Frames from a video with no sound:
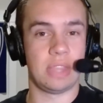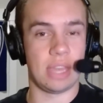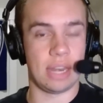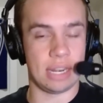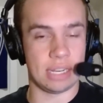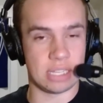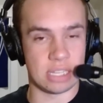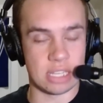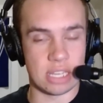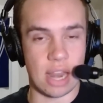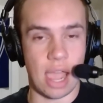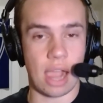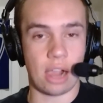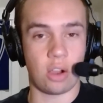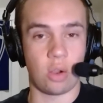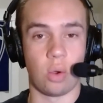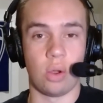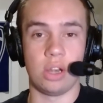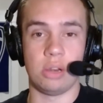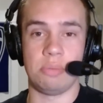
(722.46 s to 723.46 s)
then it's
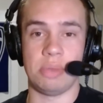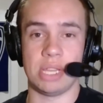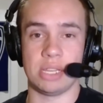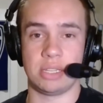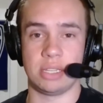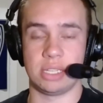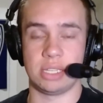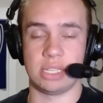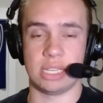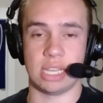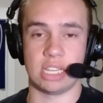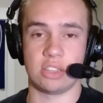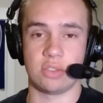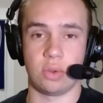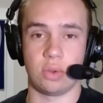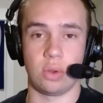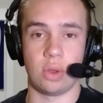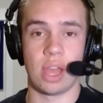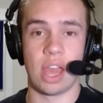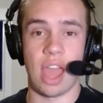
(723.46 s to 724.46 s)
not going to be as
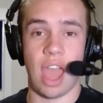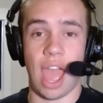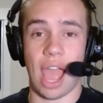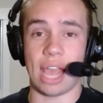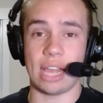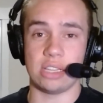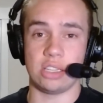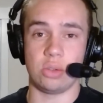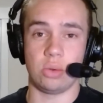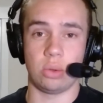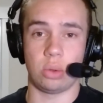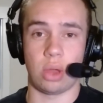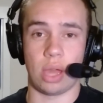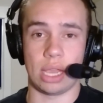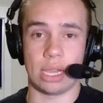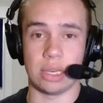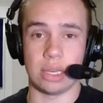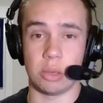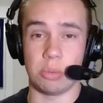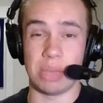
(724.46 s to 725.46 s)
successful as you would
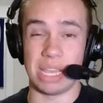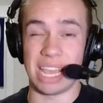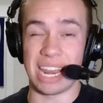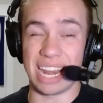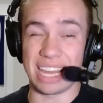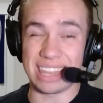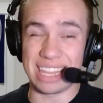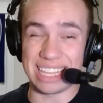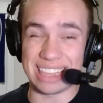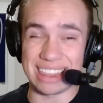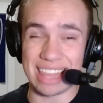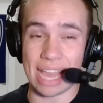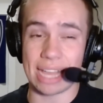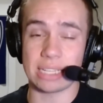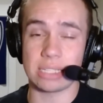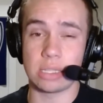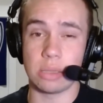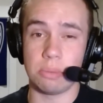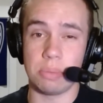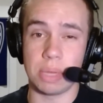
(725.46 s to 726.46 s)
like it to be. And I think
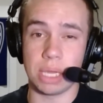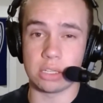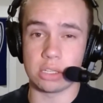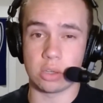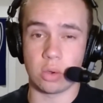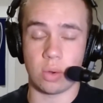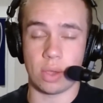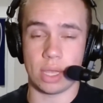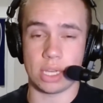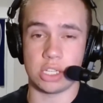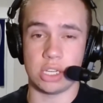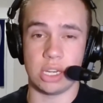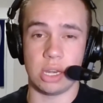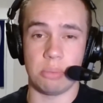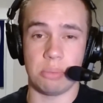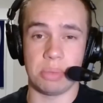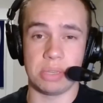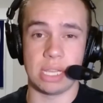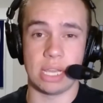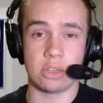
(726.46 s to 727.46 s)
that's the biggest
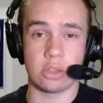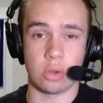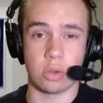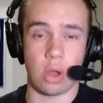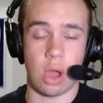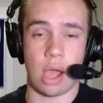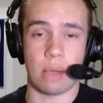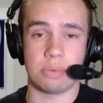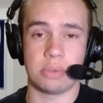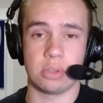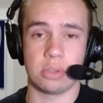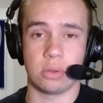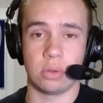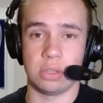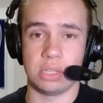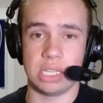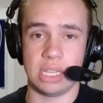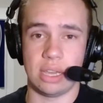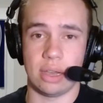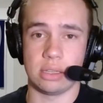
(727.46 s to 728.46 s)
question and potential
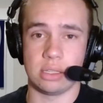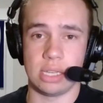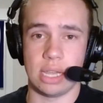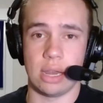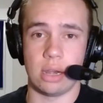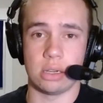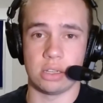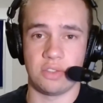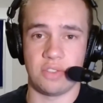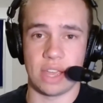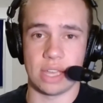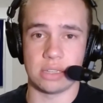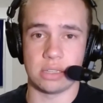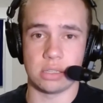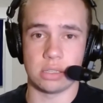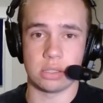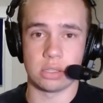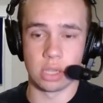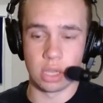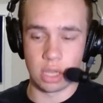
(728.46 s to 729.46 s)
obstacle that Deion Sanders
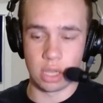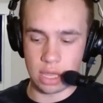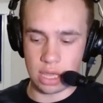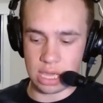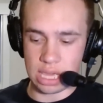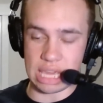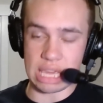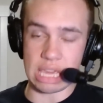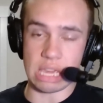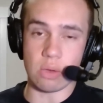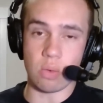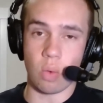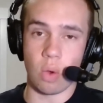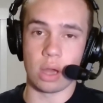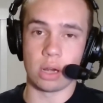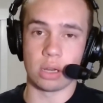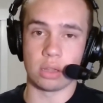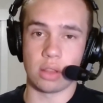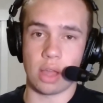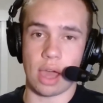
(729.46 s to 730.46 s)
faces. He
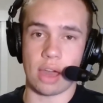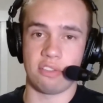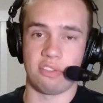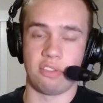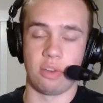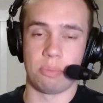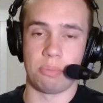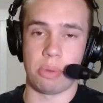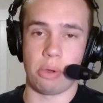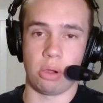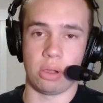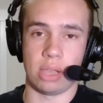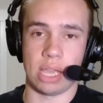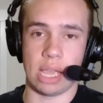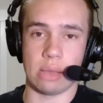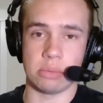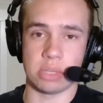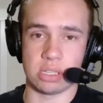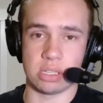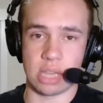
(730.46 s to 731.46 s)
won a lot of football
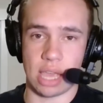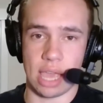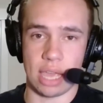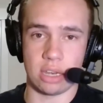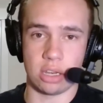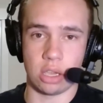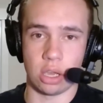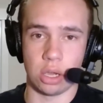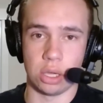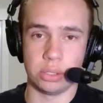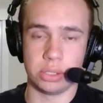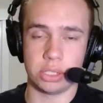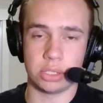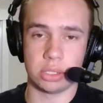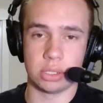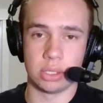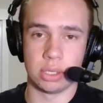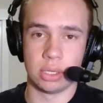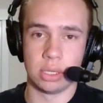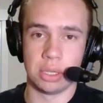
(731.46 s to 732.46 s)
games as a head
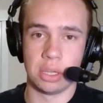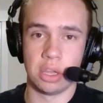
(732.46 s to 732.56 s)
coach